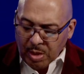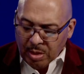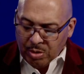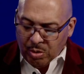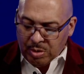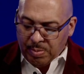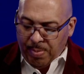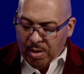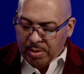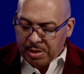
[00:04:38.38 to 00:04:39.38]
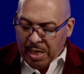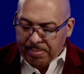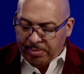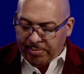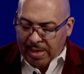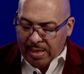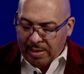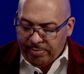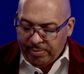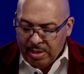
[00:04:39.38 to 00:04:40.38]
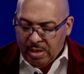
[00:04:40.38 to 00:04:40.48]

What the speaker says: So it's Mark chapter 5.